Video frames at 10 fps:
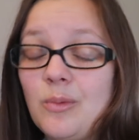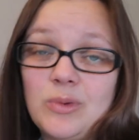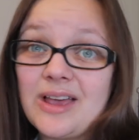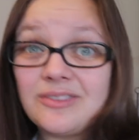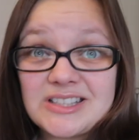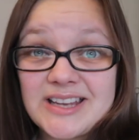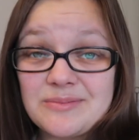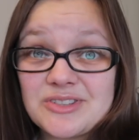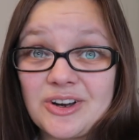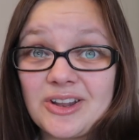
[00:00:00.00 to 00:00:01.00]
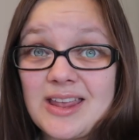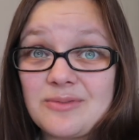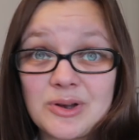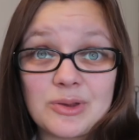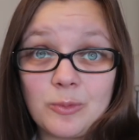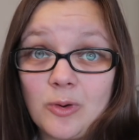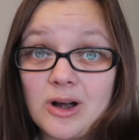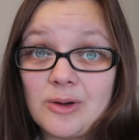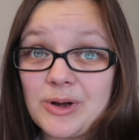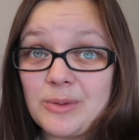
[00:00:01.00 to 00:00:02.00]
We have had times in our life where the
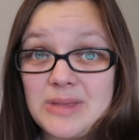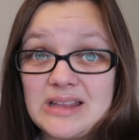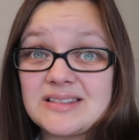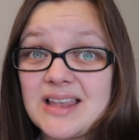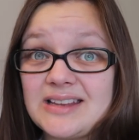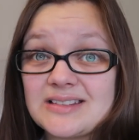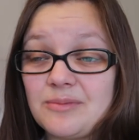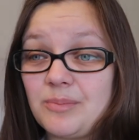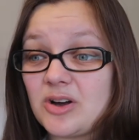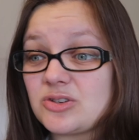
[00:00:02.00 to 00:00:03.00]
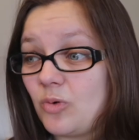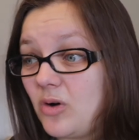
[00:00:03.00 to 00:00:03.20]
water, where mains lines have burst,